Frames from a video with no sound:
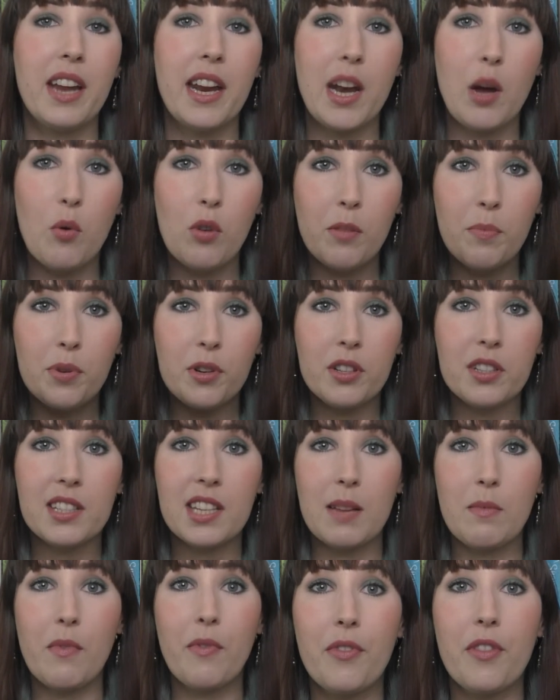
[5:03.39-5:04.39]
and I will put
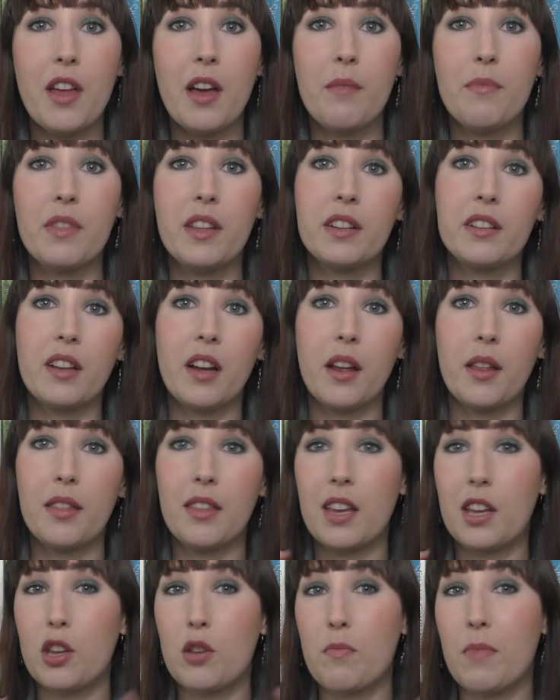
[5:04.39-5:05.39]
some them that I
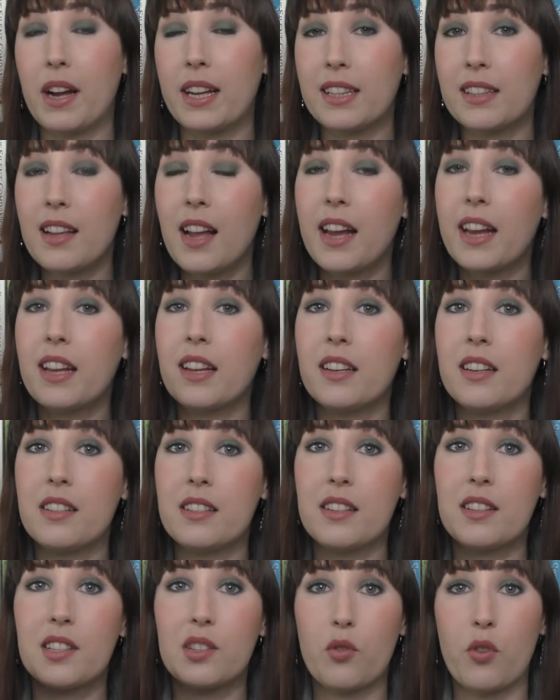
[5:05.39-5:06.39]
think you might like in the
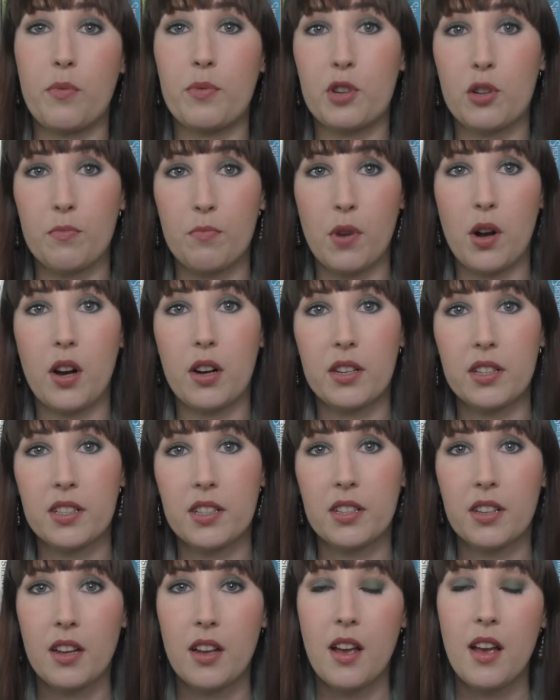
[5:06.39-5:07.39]
description
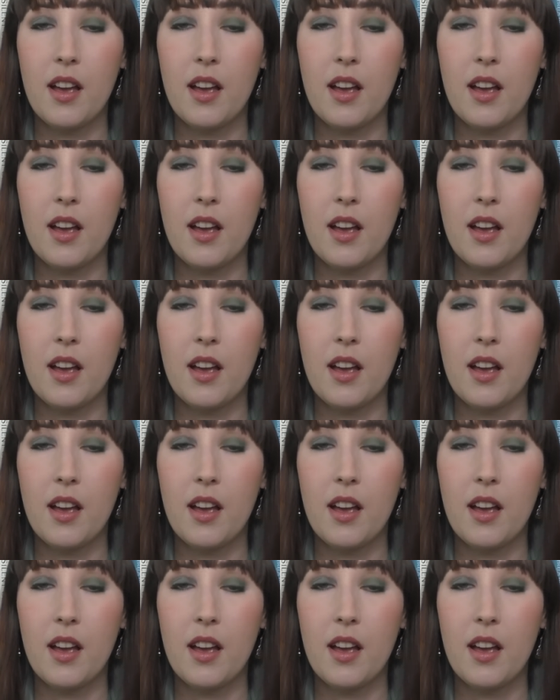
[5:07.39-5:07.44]
box.